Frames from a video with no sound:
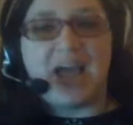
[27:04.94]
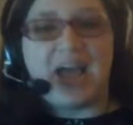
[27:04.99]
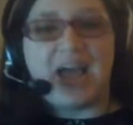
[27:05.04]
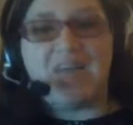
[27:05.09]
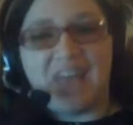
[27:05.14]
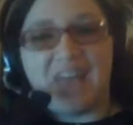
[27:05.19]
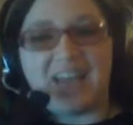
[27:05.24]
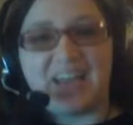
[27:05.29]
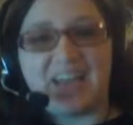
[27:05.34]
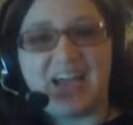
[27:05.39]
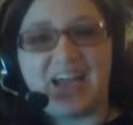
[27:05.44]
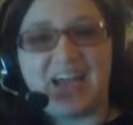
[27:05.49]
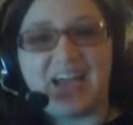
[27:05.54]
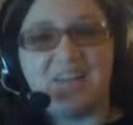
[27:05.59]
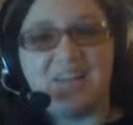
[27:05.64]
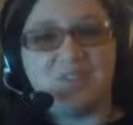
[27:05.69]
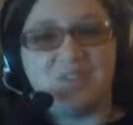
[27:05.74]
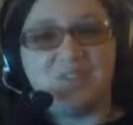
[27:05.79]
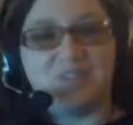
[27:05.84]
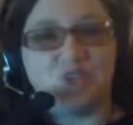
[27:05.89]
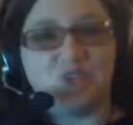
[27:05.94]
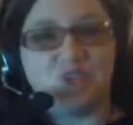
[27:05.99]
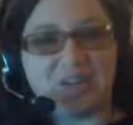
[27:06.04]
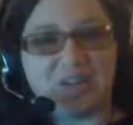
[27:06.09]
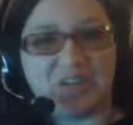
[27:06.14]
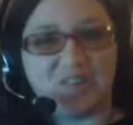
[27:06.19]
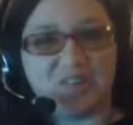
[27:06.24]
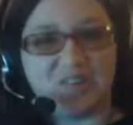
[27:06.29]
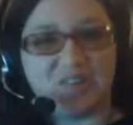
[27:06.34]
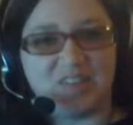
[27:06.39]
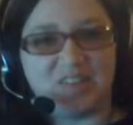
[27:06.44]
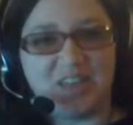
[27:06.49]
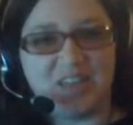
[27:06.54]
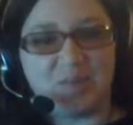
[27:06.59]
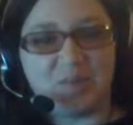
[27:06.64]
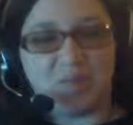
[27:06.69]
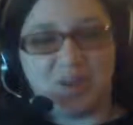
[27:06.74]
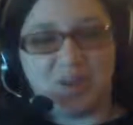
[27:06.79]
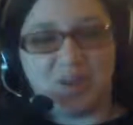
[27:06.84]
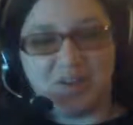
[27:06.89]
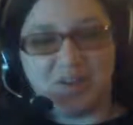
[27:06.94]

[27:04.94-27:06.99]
that kind of a trigger thing where you